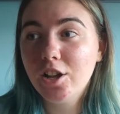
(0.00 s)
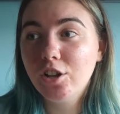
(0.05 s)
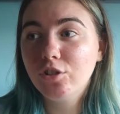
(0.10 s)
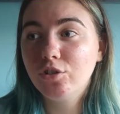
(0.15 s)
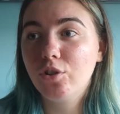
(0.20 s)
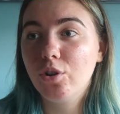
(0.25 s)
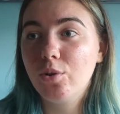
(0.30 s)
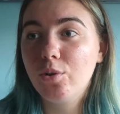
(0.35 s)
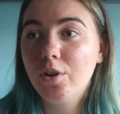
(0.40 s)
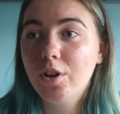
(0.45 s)

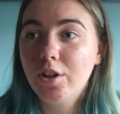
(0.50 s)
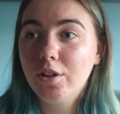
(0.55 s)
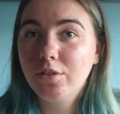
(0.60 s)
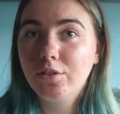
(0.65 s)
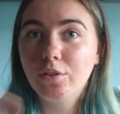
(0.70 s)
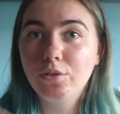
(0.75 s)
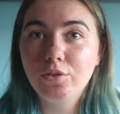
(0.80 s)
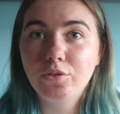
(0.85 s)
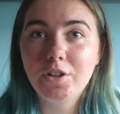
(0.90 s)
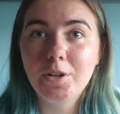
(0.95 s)
So
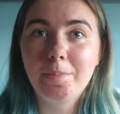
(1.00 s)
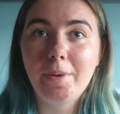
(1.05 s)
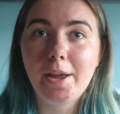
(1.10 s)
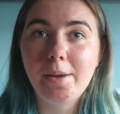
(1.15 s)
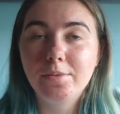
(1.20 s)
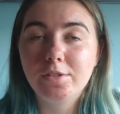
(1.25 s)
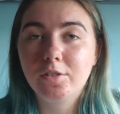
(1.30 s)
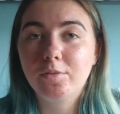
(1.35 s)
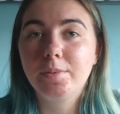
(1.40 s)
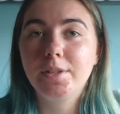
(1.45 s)
those three
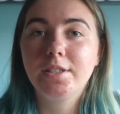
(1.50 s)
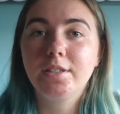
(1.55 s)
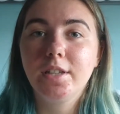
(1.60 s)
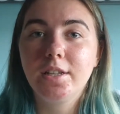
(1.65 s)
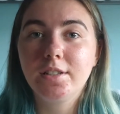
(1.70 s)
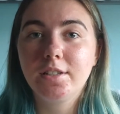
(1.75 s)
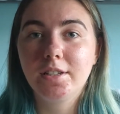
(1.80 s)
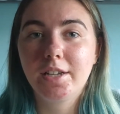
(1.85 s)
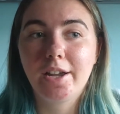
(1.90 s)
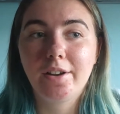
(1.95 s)
papers have been
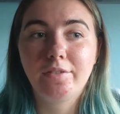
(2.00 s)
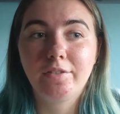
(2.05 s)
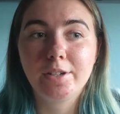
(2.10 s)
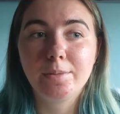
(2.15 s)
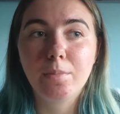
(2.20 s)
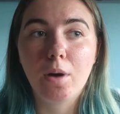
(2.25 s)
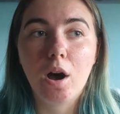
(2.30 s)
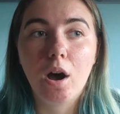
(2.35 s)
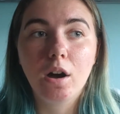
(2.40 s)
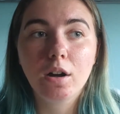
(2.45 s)
sent to get
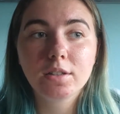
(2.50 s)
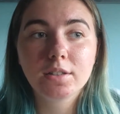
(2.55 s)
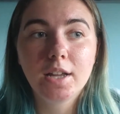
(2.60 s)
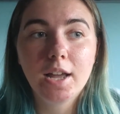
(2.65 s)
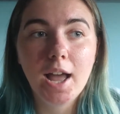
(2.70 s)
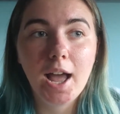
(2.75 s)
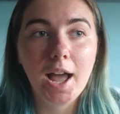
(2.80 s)
remarked.